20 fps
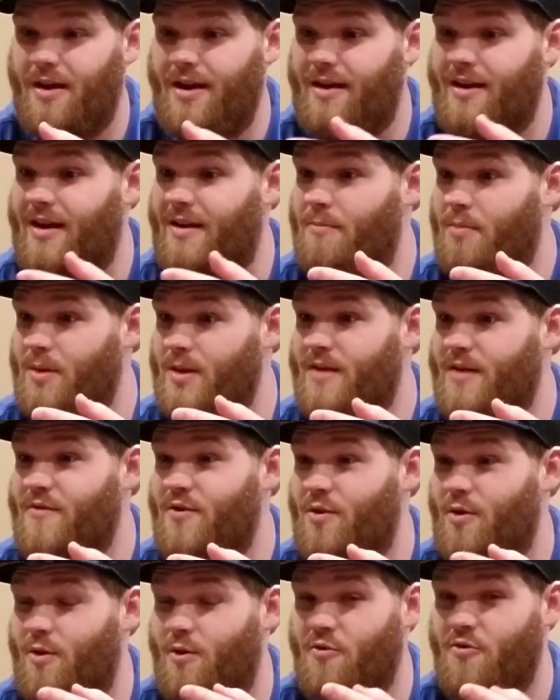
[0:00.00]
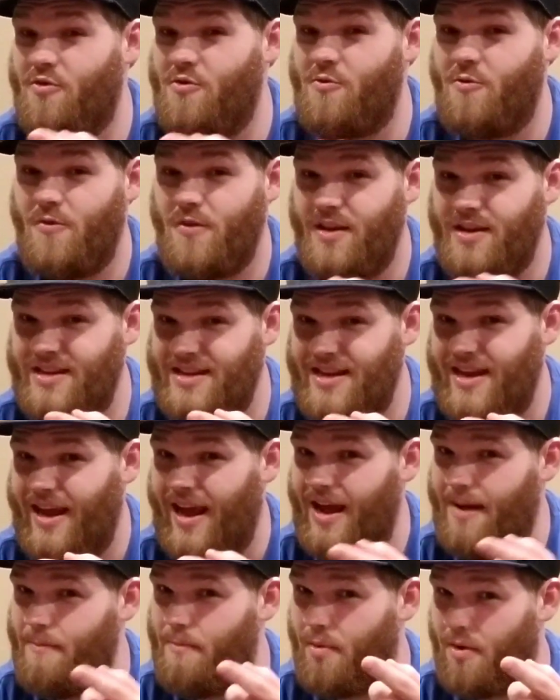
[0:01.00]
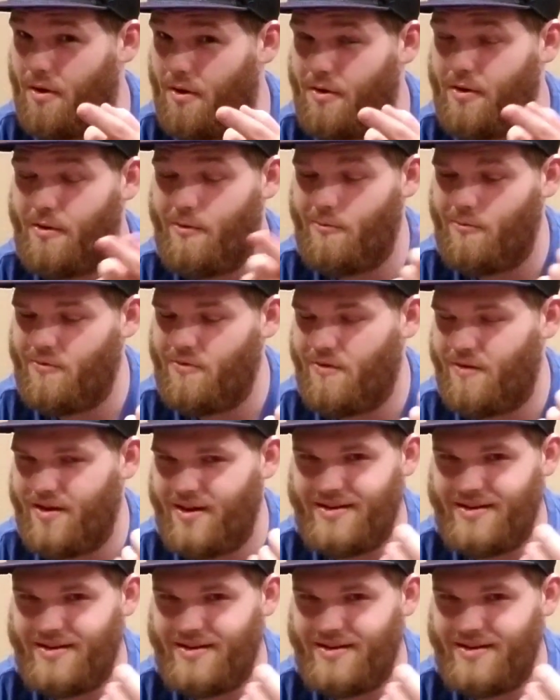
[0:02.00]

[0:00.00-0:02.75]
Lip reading: And I believe you can also use the DK bongos on